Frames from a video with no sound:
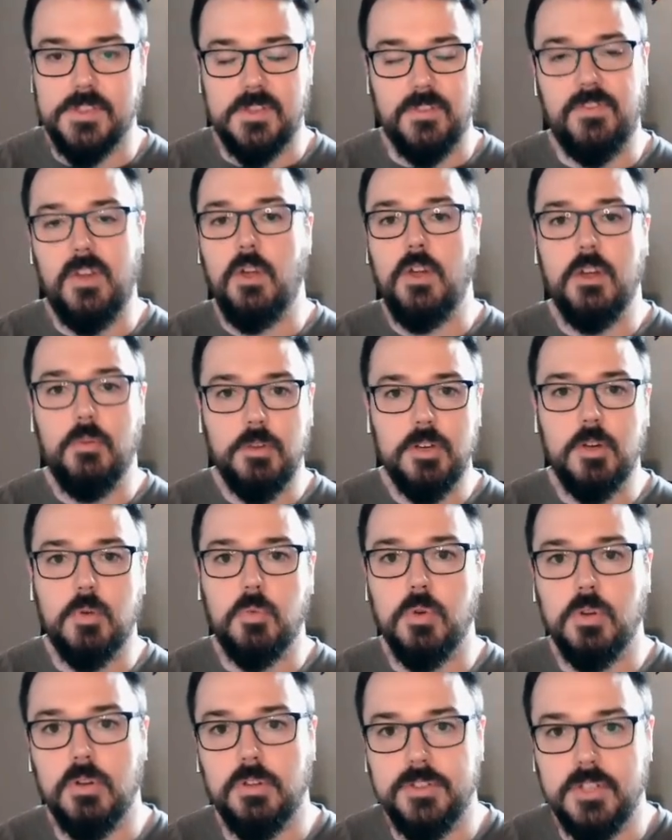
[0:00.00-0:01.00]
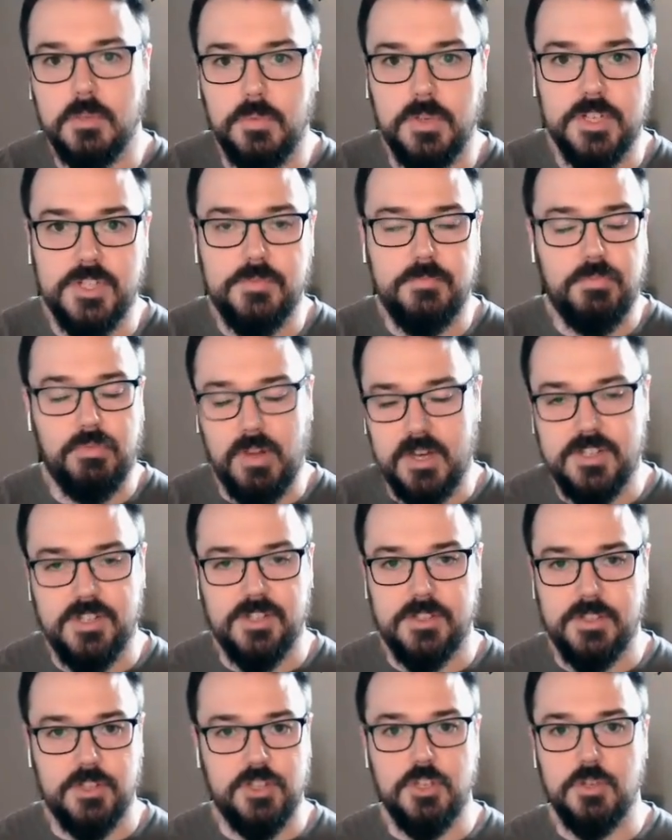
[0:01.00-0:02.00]
there's a very real world in which
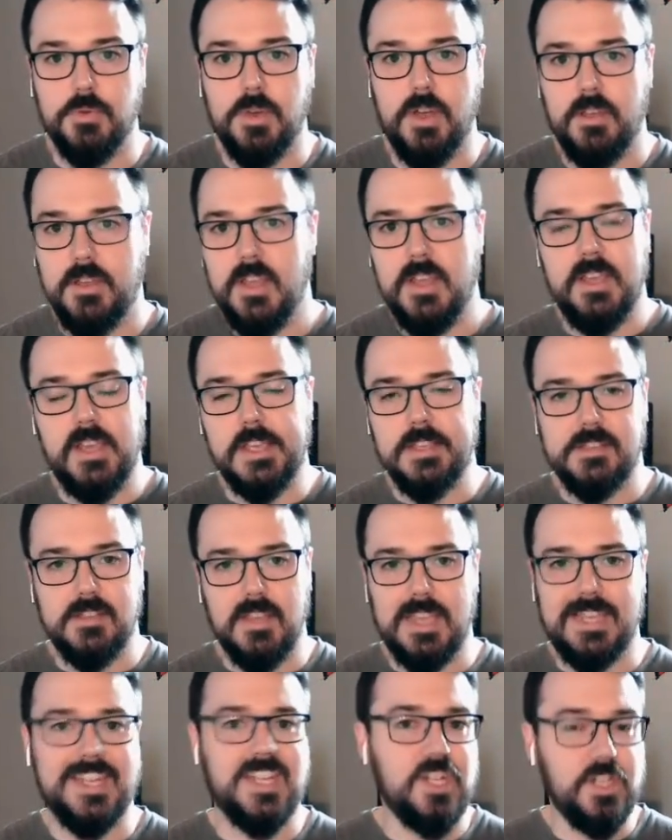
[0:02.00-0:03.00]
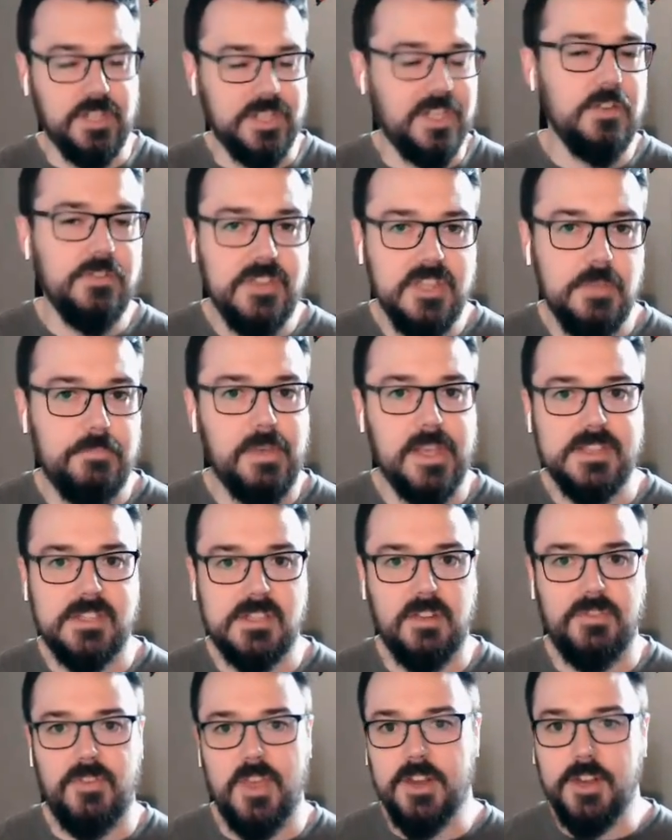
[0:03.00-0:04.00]
Precious Achiuwa is like clearly the
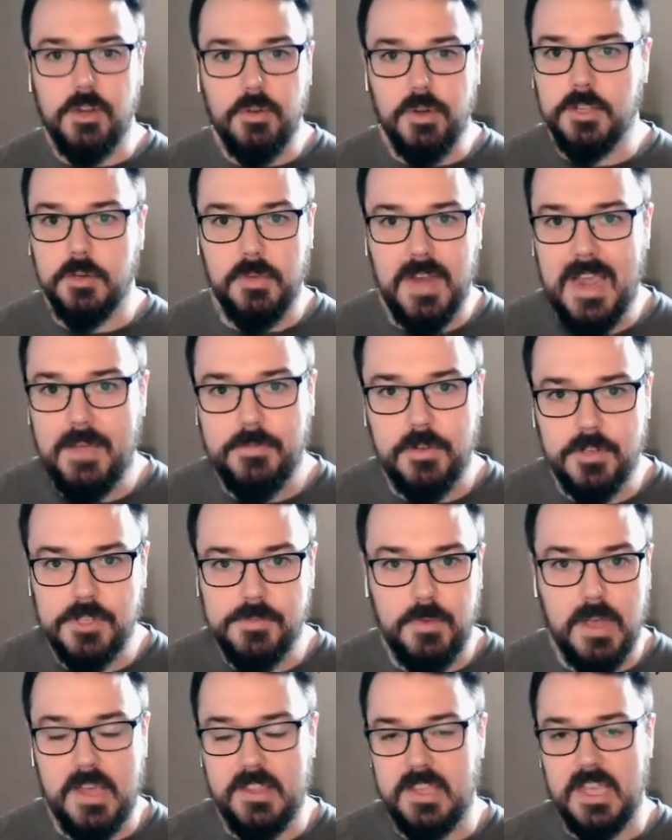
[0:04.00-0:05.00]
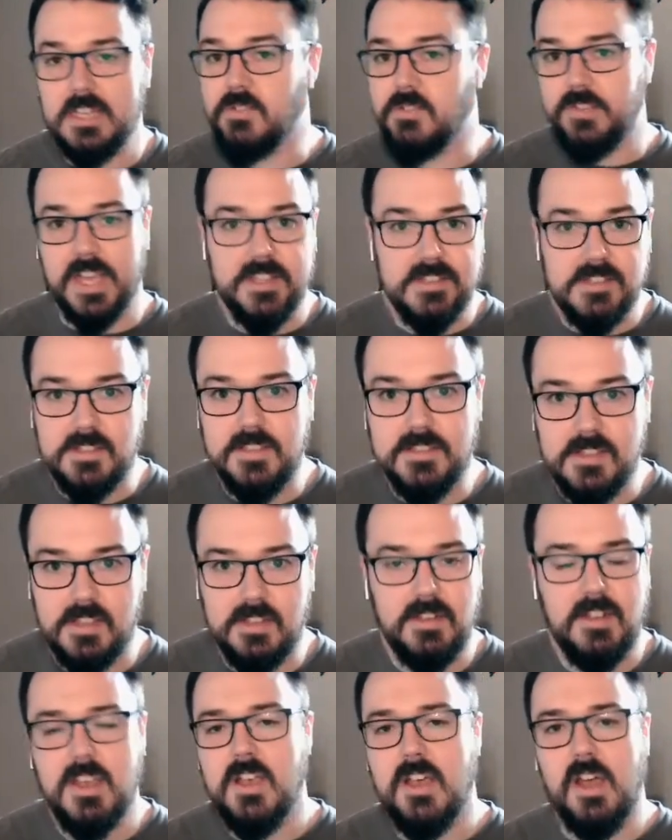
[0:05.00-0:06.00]
best defender on the Raptors by the end of next
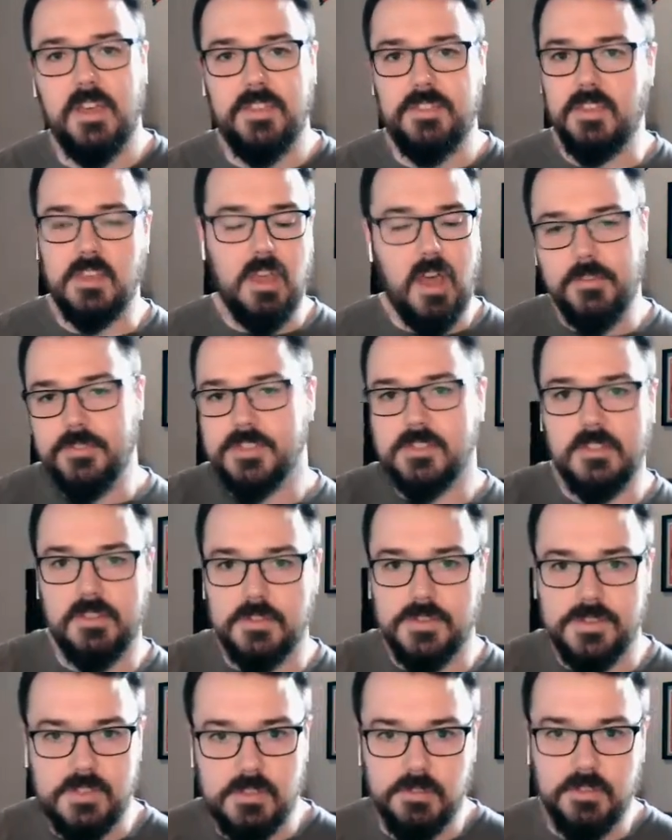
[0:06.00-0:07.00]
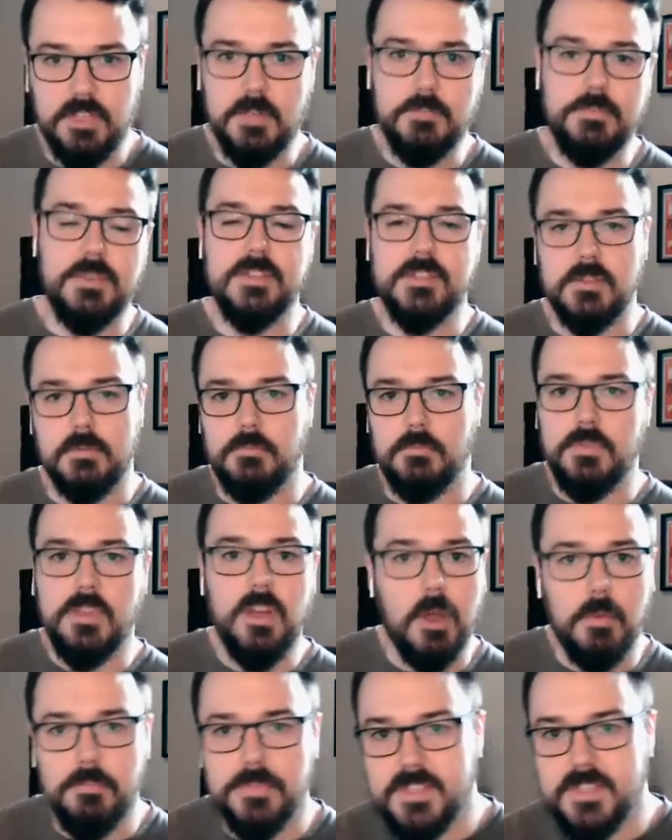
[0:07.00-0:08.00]
season. I think obviously there's still going to be some,
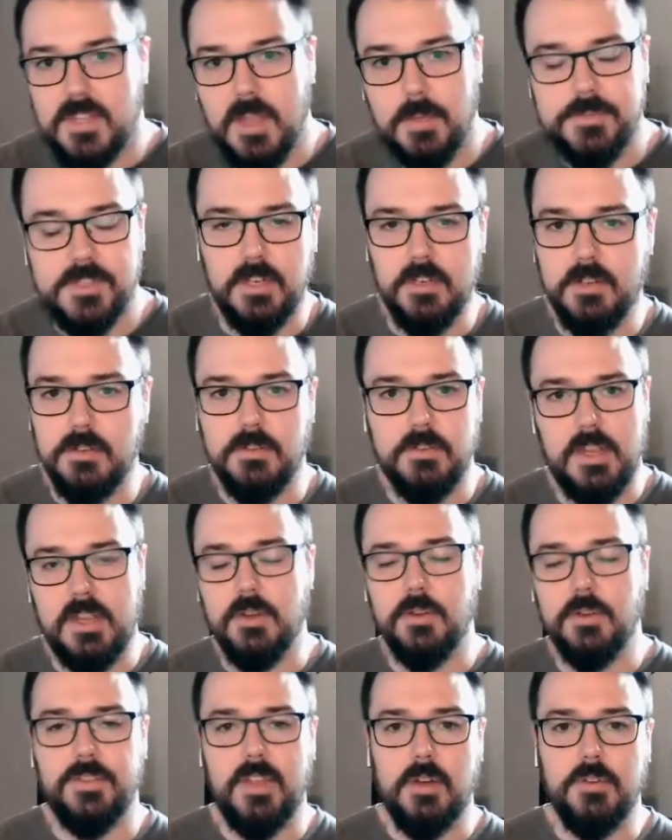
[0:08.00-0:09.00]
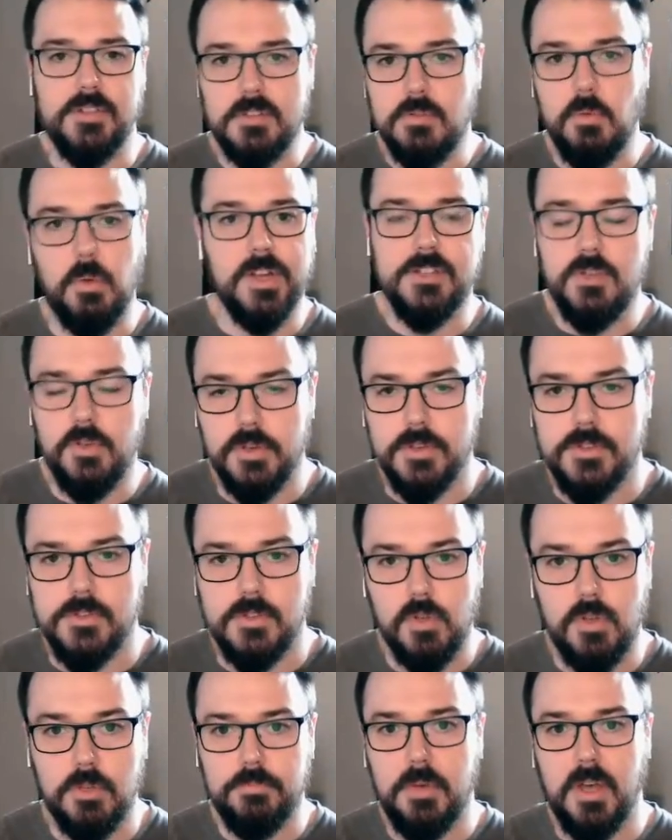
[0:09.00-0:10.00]
you know, missteps in here and there. He's 22
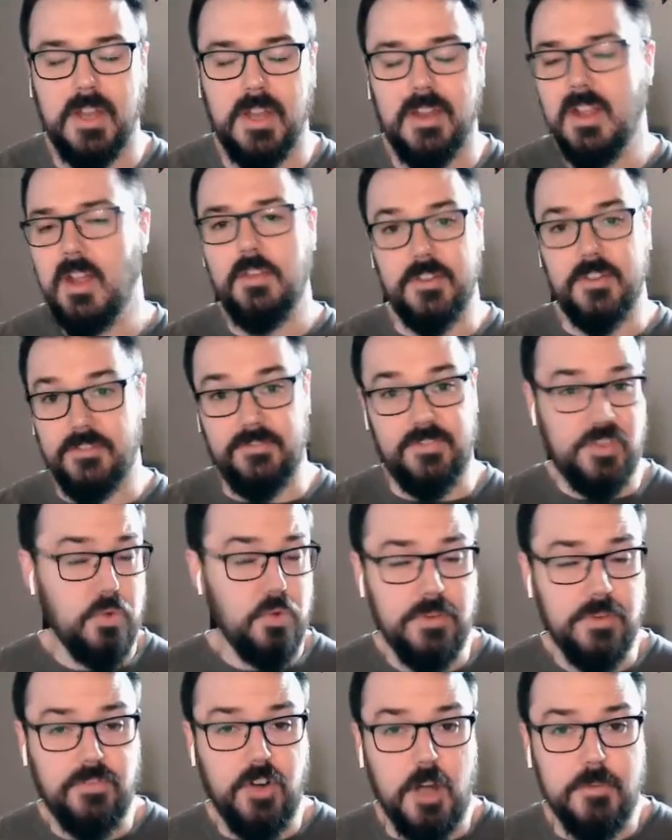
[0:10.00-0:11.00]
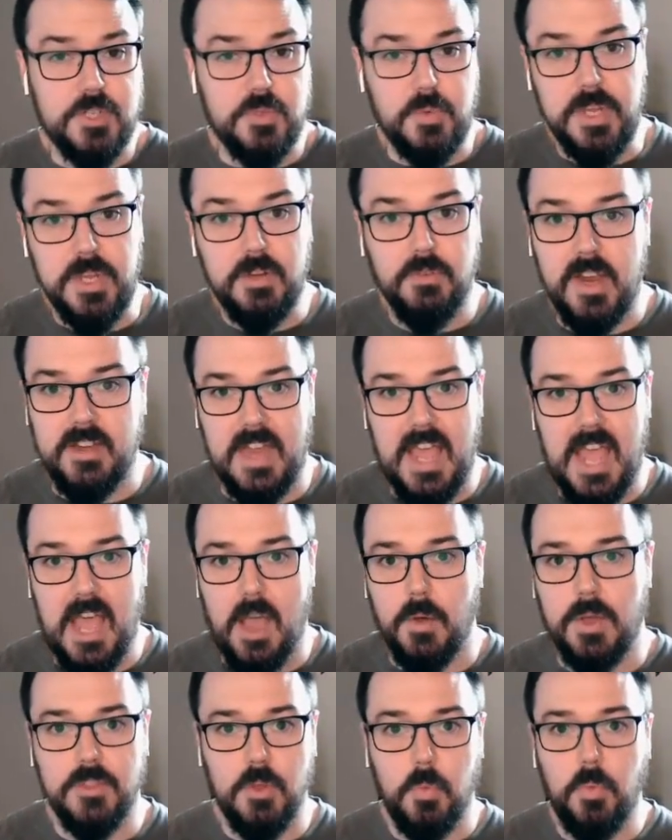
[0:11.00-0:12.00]
years old, but they're few and far between right
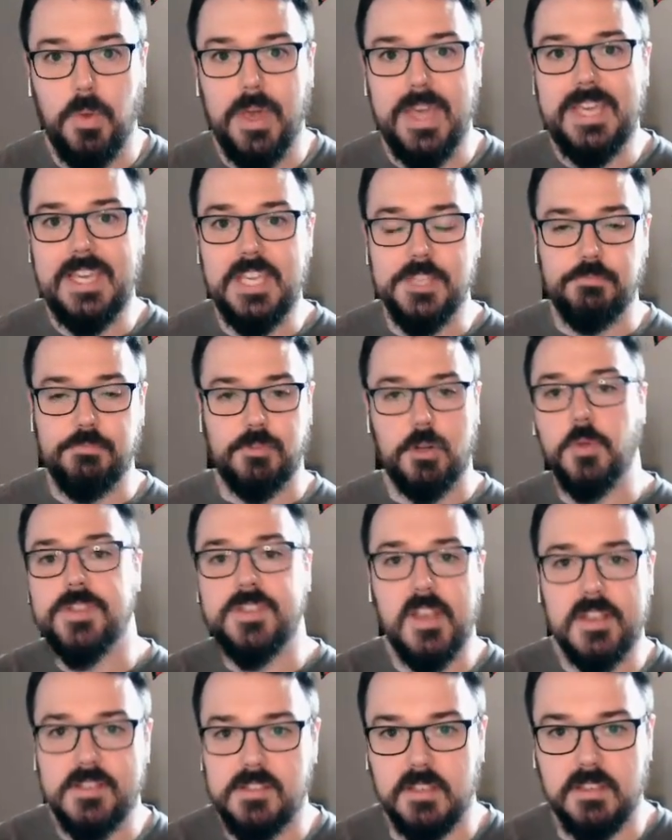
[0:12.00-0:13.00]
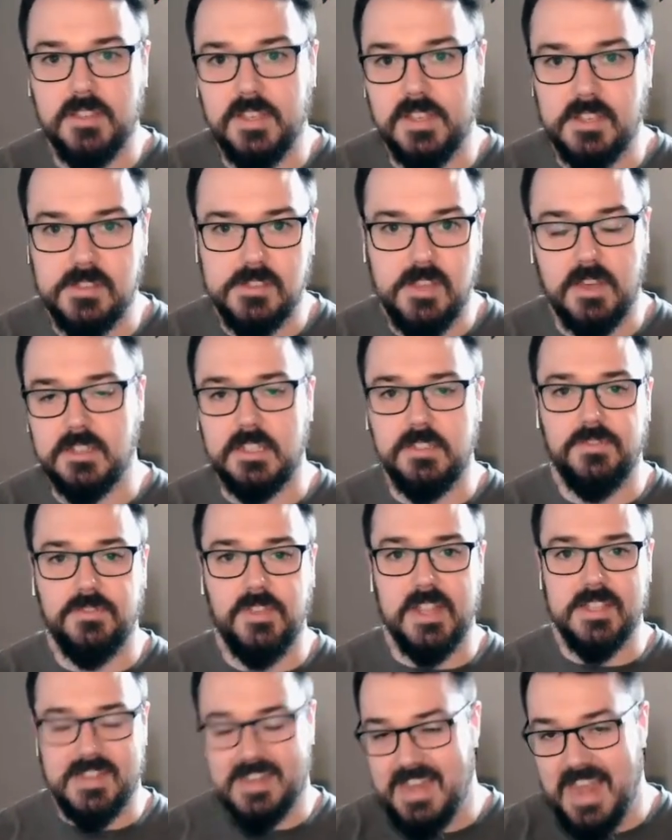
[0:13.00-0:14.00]
now. And the way he's processing things on
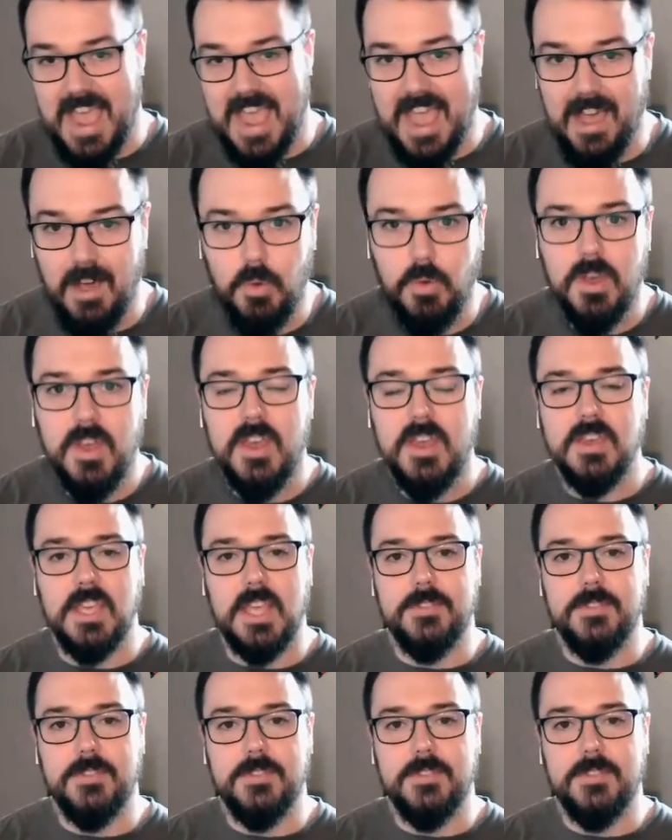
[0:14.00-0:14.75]
defense now